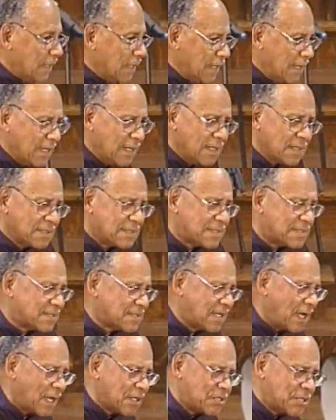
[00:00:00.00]
In
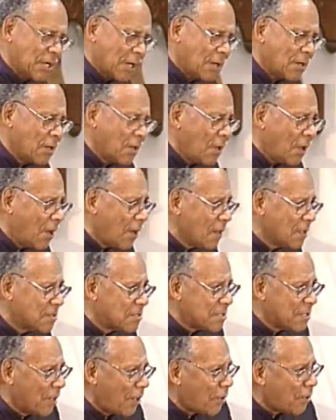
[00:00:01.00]
such a large
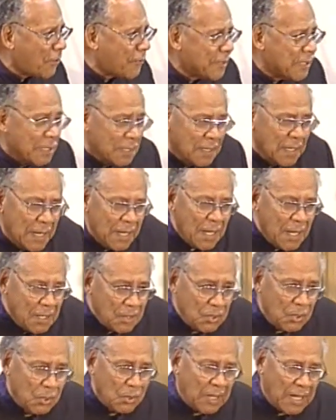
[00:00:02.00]
hurry,
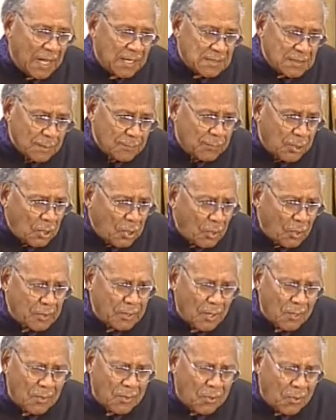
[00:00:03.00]
you got to blow
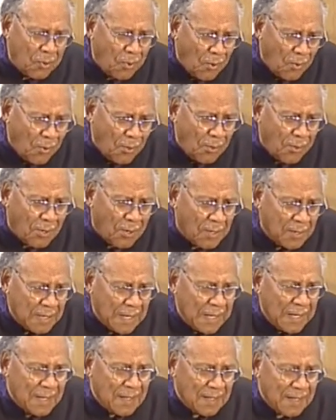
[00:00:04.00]
your horn
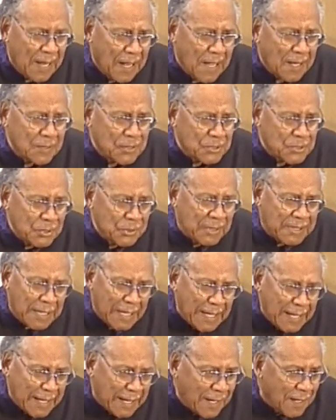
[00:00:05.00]
loud as you
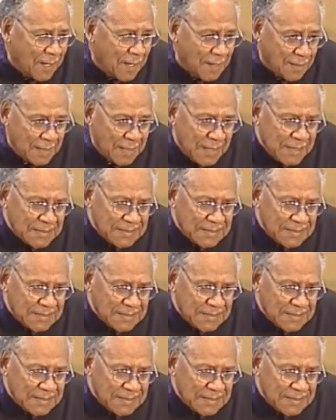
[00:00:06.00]
can.